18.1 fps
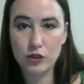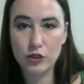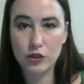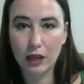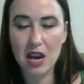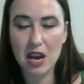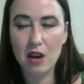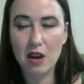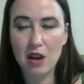
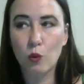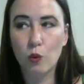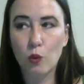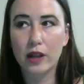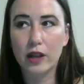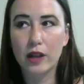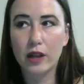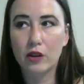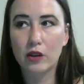about,
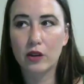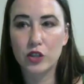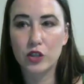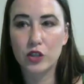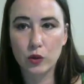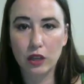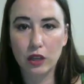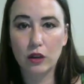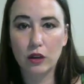what you're
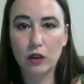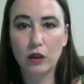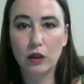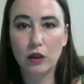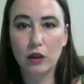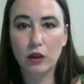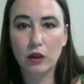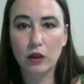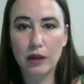doing,
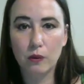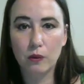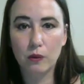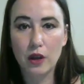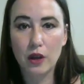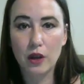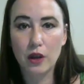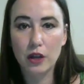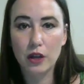like
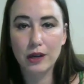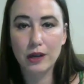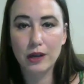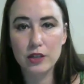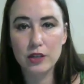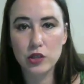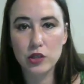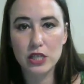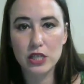your
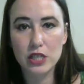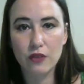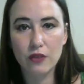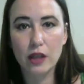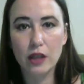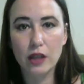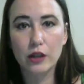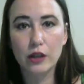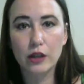interests,
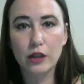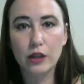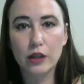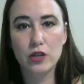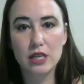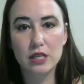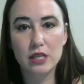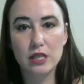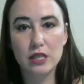follow your
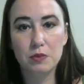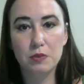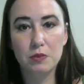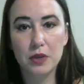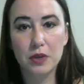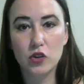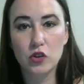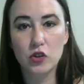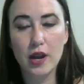interests,
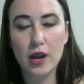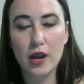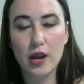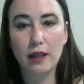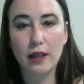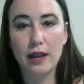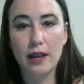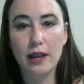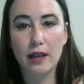but try to
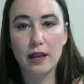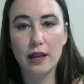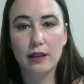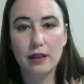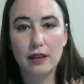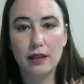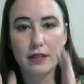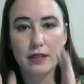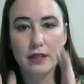like
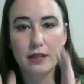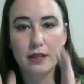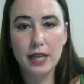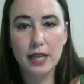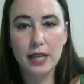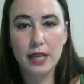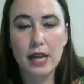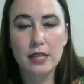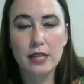
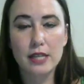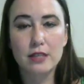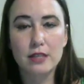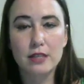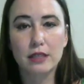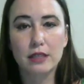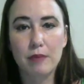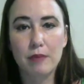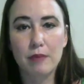stick on
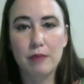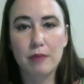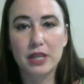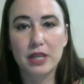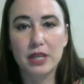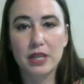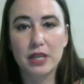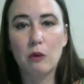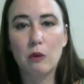certain topics
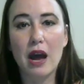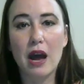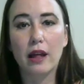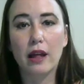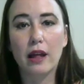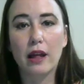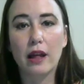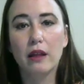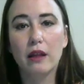for a
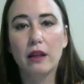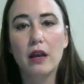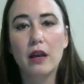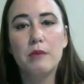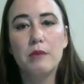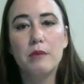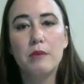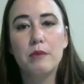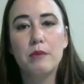while,
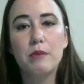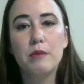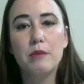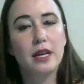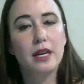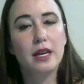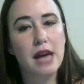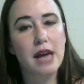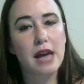because
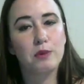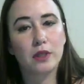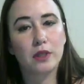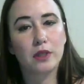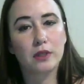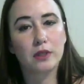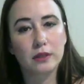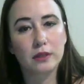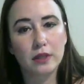that
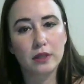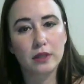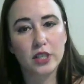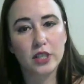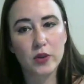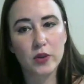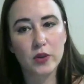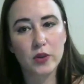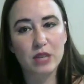will
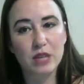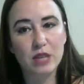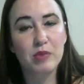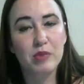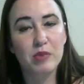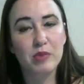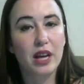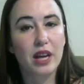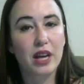attract
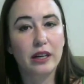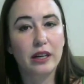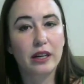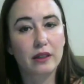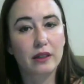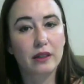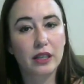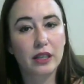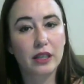people that are,
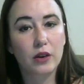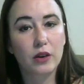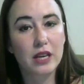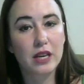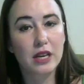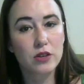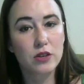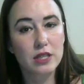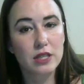
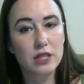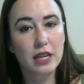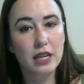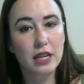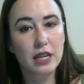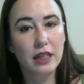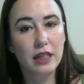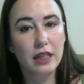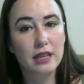interested in
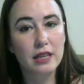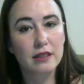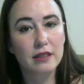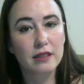that,